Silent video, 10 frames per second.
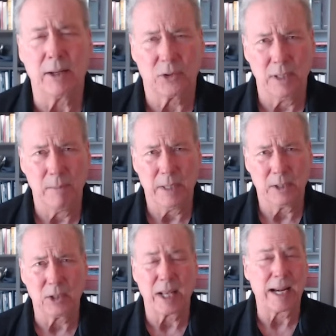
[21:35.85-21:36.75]
else in the
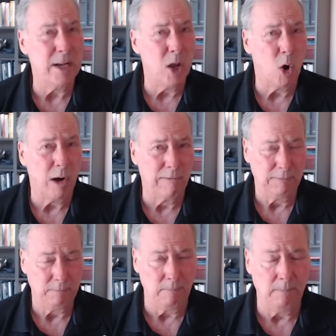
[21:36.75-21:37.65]
business that I know
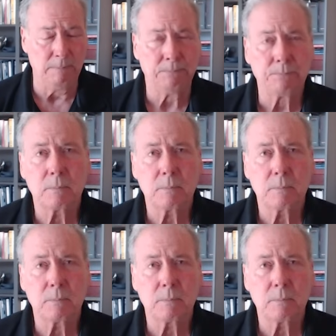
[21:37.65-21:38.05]
of.